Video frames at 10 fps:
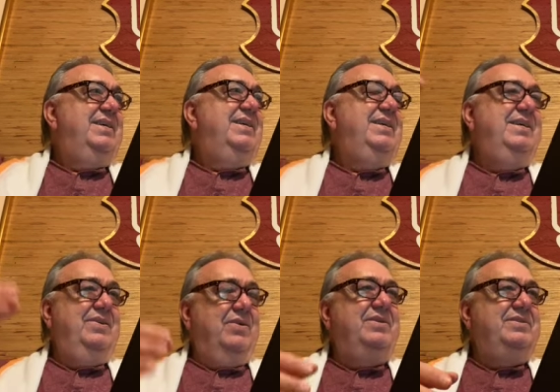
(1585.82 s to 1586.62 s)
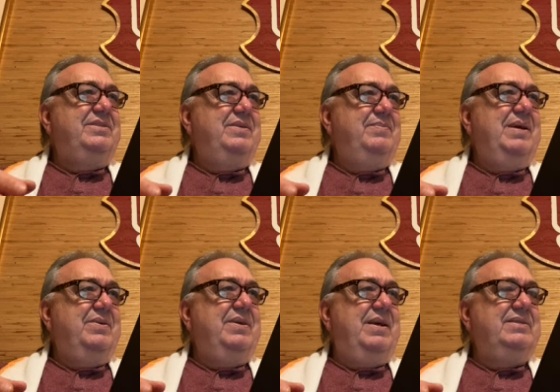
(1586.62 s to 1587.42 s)
He orders him now,
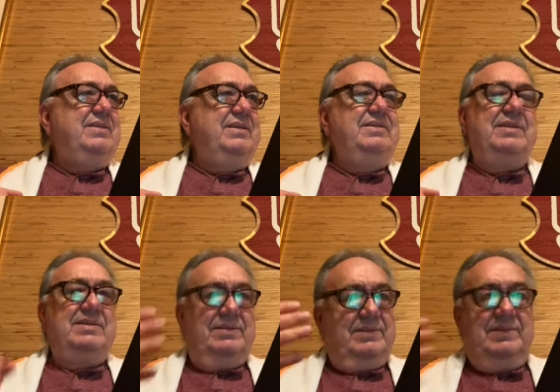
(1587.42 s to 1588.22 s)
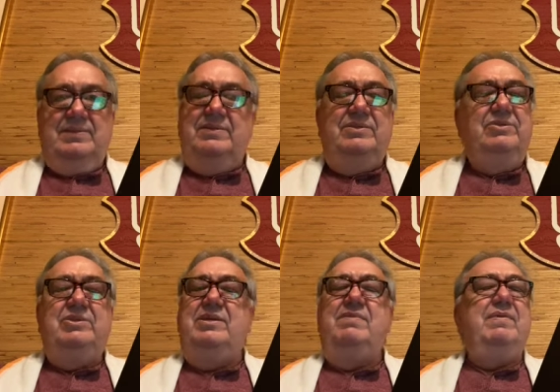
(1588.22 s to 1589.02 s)
actually. He says, You should
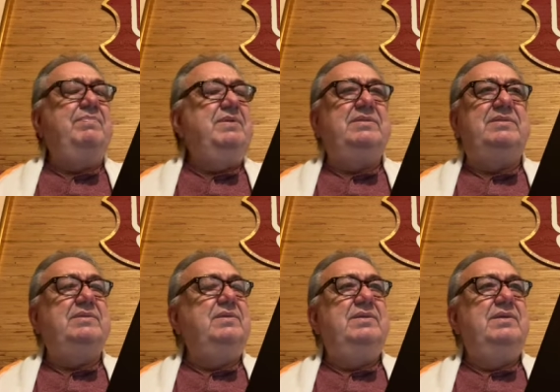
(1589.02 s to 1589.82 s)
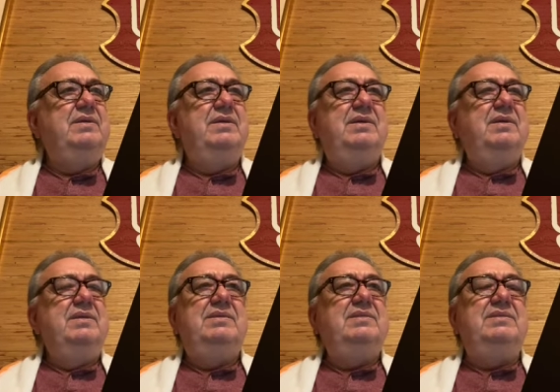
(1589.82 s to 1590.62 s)
give up this.
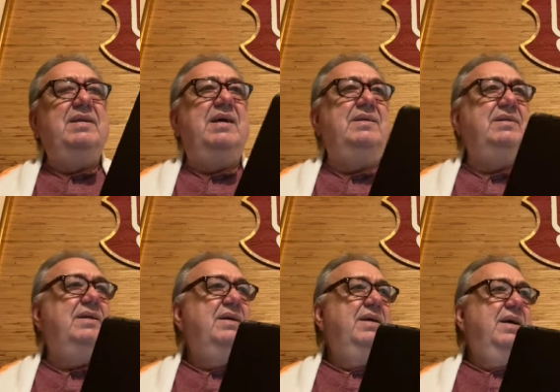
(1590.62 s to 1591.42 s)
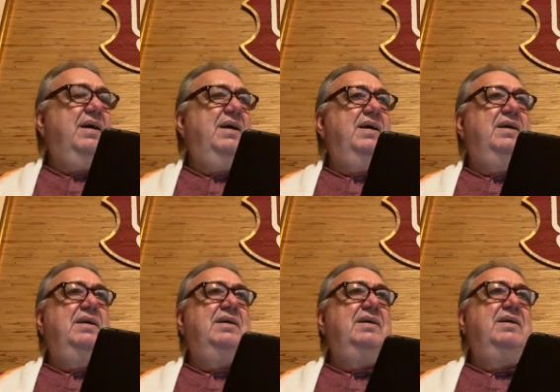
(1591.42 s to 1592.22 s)
This is not uh,
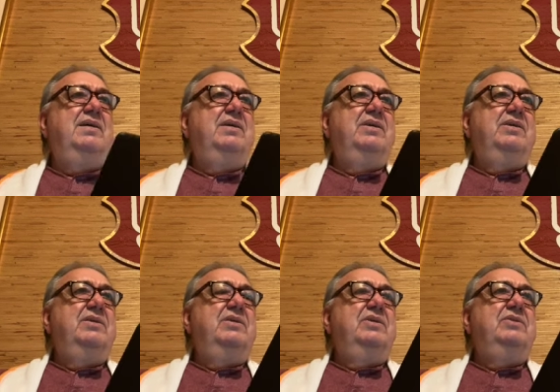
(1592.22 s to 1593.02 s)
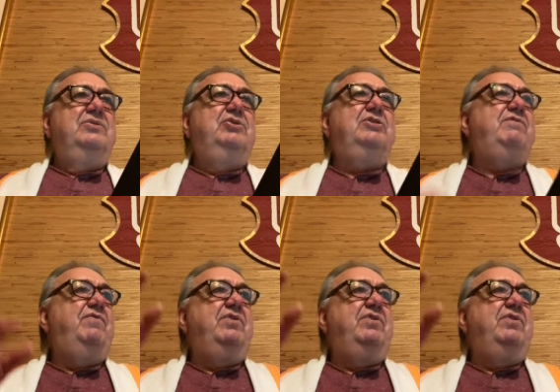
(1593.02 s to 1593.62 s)
just for